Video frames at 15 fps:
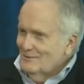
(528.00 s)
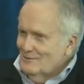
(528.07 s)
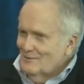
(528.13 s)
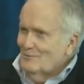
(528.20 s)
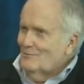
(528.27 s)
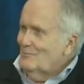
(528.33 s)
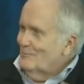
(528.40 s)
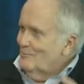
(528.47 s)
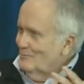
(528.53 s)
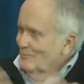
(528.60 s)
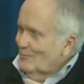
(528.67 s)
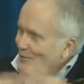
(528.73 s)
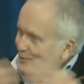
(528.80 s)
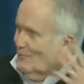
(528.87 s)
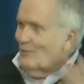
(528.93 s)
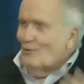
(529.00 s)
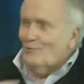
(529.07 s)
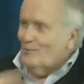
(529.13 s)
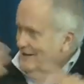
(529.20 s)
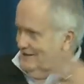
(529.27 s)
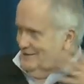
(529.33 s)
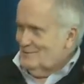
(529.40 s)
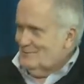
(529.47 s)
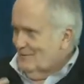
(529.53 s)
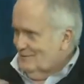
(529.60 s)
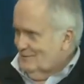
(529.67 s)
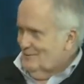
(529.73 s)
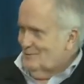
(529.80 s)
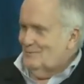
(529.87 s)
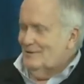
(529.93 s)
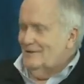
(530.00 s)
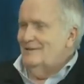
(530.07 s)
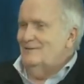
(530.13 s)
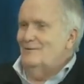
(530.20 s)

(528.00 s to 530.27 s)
you know, one always struggles with.